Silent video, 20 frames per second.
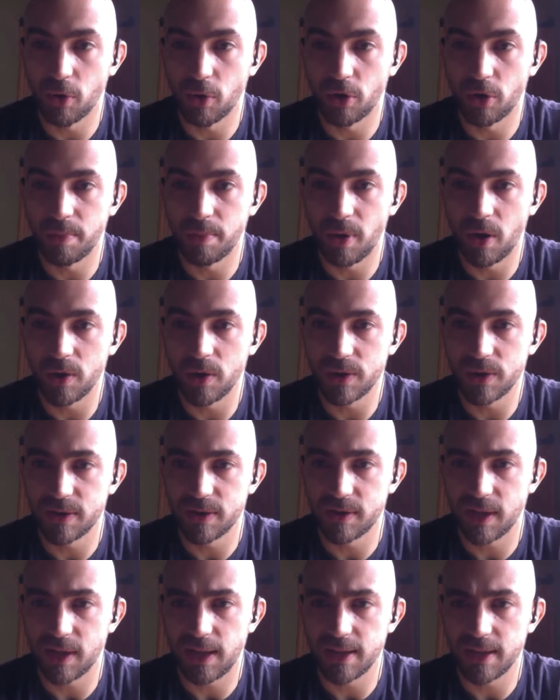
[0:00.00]
points
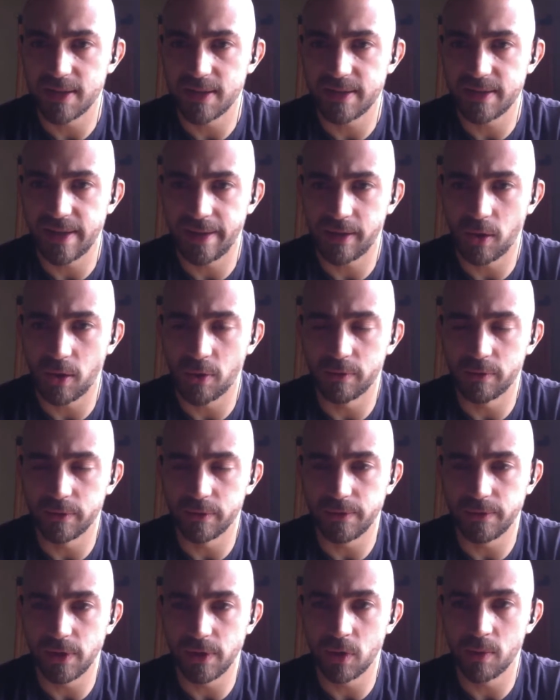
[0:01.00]
a la Stack
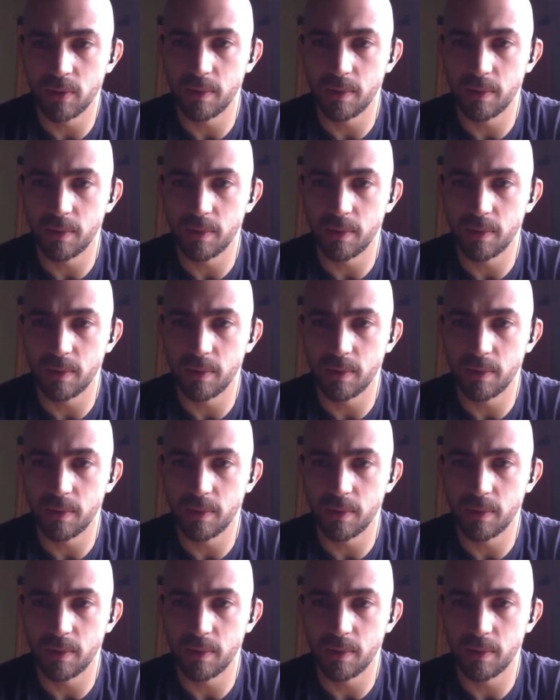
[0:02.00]
Overflow.